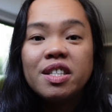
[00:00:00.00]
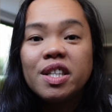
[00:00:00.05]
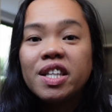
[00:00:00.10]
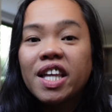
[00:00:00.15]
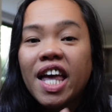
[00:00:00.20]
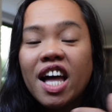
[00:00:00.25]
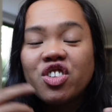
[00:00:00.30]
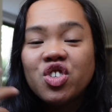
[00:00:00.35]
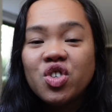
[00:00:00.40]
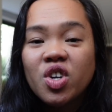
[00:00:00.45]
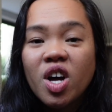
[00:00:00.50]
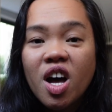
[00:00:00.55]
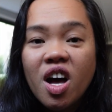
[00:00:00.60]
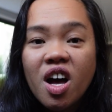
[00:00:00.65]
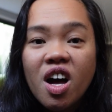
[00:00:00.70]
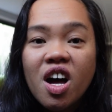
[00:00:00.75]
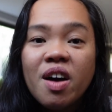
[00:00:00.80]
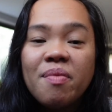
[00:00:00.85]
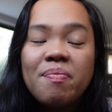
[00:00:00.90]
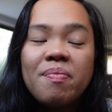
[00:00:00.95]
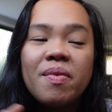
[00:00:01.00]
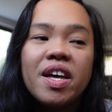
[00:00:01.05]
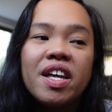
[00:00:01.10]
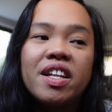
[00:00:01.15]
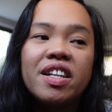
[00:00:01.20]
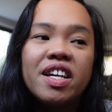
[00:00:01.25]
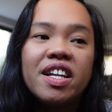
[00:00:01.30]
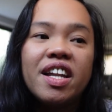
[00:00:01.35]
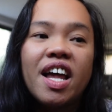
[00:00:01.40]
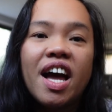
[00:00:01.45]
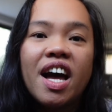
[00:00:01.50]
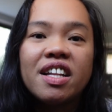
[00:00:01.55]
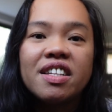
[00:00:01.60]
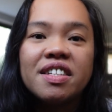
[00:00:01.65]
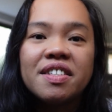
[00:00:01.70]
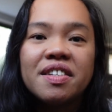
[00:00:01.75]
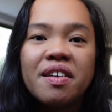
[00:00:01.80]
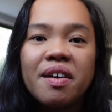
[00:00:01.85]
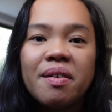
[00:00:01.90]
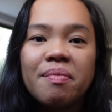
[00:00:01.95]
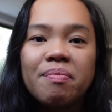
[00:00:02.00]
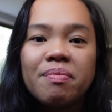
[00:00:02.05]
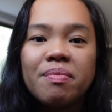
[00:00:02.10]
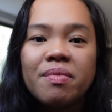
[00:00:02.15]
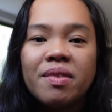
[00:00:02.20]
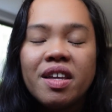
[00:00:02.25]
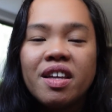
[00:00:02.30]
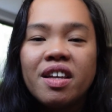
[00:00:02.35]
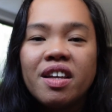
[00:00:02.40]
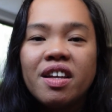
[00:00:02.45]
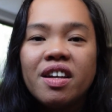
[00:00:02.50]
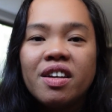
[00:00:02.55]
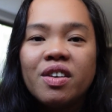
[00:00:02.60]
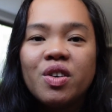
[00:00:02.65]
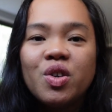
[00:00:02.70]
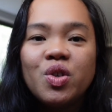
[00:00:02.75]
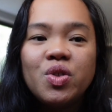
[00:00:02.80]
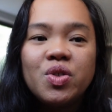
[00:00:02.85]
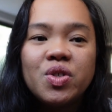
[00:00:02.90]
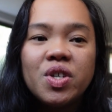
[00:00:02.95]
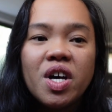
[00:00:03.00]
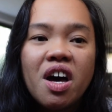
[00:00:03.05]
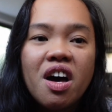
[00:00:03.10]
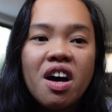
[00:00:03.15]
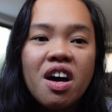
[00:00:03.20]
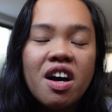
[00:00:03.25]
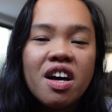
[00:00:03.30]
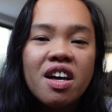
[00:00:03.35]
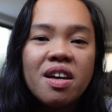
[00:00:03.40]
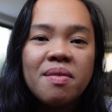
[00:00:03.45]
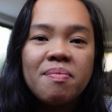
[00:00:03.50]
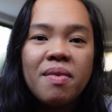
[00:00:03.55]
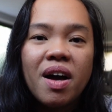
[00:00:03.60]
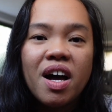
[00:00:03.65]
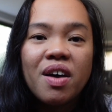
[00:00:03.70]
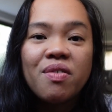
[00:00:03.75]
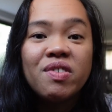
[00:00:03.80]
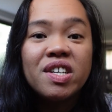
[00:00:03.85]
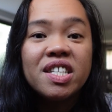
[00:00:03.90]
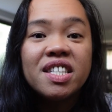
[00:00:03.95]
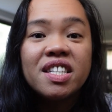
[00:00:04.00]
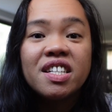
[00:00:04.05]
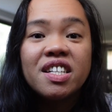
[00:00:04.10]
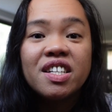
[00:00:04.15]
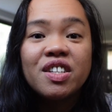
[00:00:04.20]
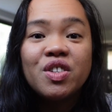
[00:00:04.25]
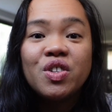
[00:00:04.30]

catch up and then had some good time. I visited